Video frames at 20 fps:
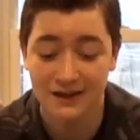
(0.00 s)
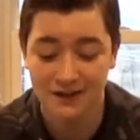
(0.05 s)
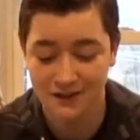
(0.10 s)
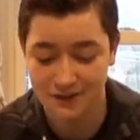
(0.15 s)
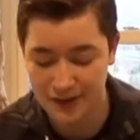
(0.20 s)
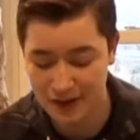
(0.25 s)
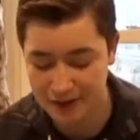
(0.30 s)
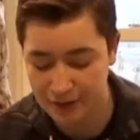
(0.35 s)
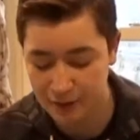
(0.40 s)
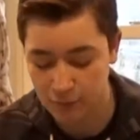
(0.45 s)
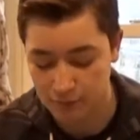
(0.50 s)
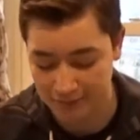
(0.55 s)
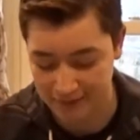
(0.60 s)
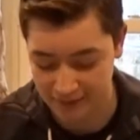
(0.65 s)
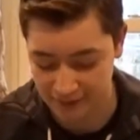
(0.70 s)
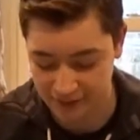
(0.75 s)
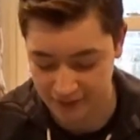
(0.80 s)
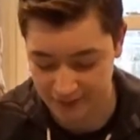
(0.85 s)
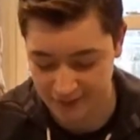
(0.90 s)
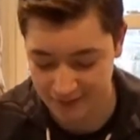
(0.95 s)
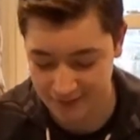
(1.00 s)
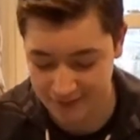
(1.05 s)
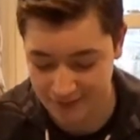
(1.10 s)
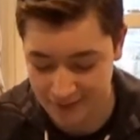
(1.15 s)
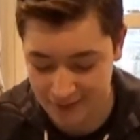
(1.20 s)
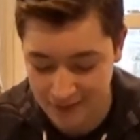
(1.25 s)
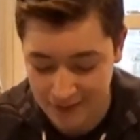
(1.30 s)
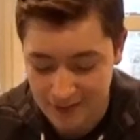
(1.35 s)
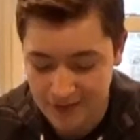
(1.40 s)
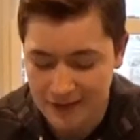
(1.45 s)
Decorations.
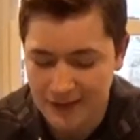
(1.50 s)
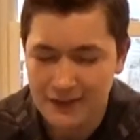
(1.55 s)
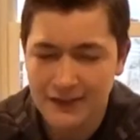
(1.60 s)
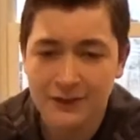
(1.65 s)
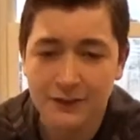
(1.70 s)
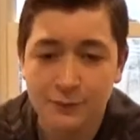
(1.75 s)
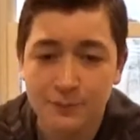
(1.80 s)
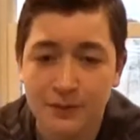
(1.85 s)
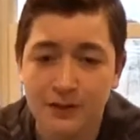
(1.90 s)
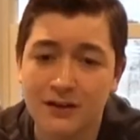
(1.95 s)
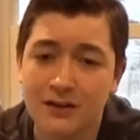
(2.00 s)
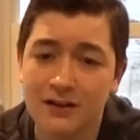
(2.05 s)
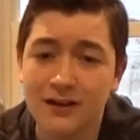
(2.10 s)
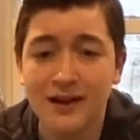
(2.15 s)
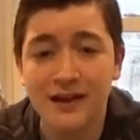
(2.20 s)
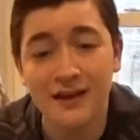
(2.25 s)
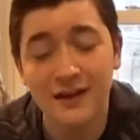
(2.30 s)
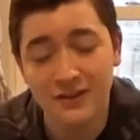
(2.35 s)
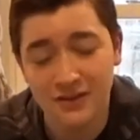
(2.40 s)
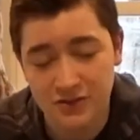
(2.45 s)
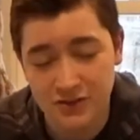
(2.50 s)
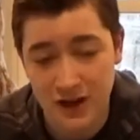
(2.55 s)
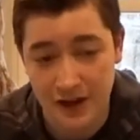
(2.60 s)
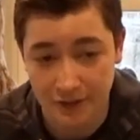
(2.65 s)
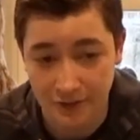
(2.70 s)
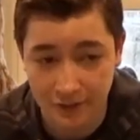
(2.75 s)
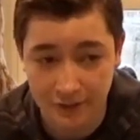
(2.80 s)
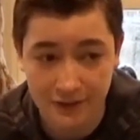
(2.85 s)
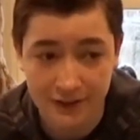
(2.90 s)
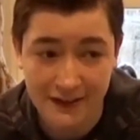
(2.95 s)
This part is
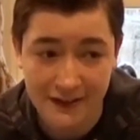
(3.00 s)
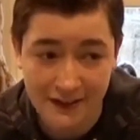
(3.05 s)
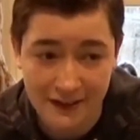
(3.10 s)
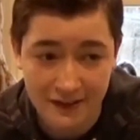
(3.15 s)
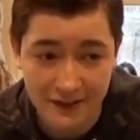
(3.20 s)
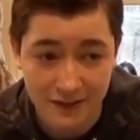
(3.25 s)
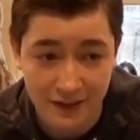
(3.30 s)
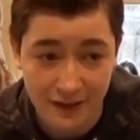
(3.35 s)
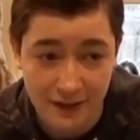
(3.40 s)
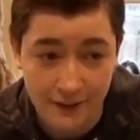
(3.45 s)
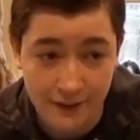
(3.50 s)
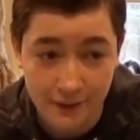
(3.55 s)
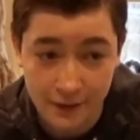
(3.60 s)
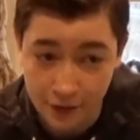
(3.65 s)
generally easy.